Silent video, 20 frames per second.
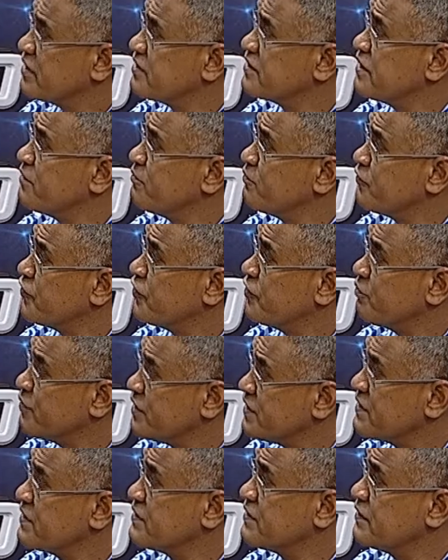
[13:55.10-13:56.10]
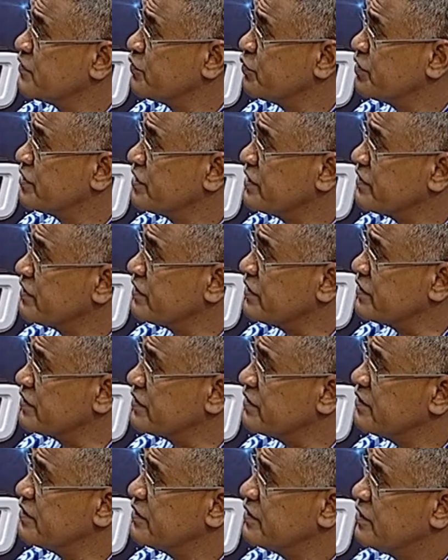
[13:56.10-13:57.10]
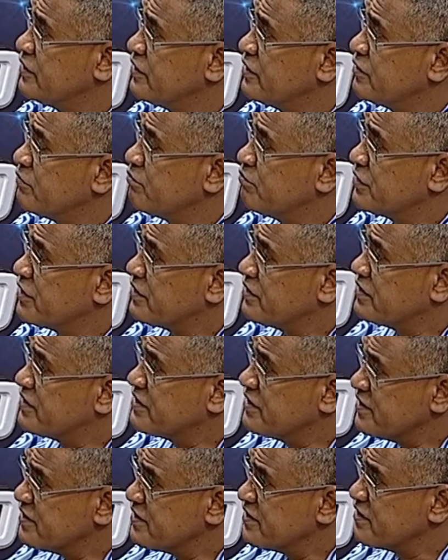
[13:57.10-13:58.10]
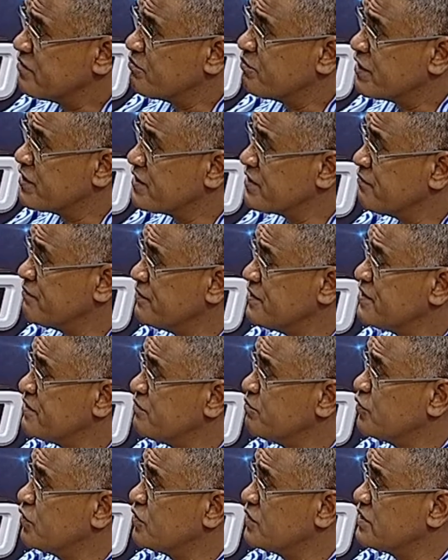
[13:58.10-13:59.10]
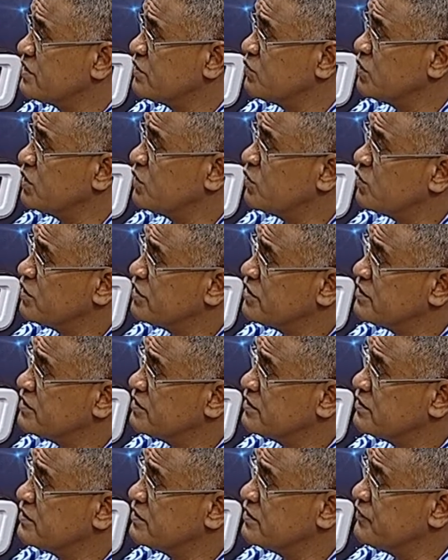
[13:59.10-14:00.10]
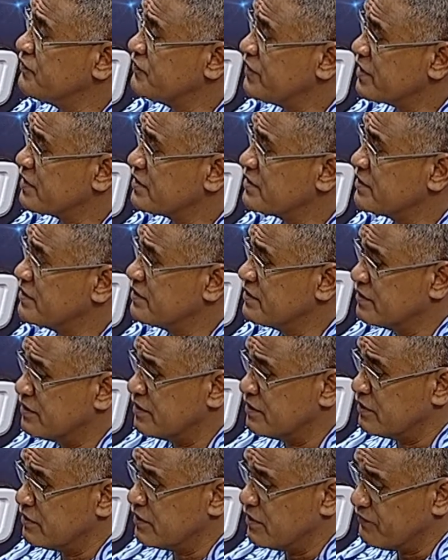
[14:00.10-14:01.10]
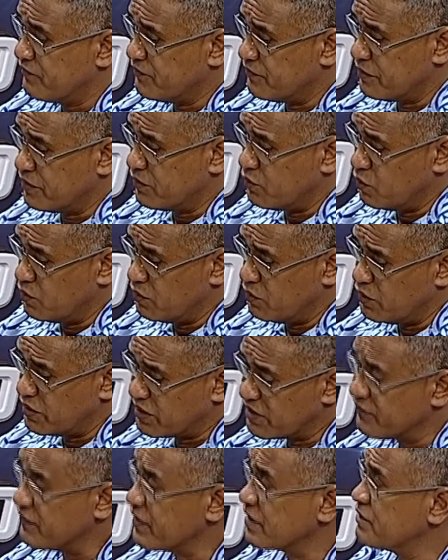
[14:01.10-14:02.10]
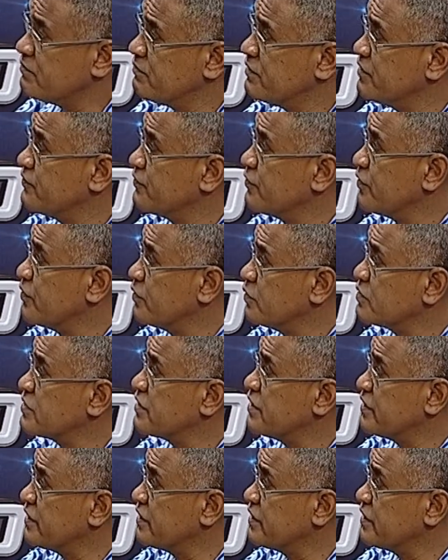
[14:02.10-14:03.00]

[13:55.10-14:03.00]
are some of the measures that we can take. But the change in the preservation policy will only work effectively for those that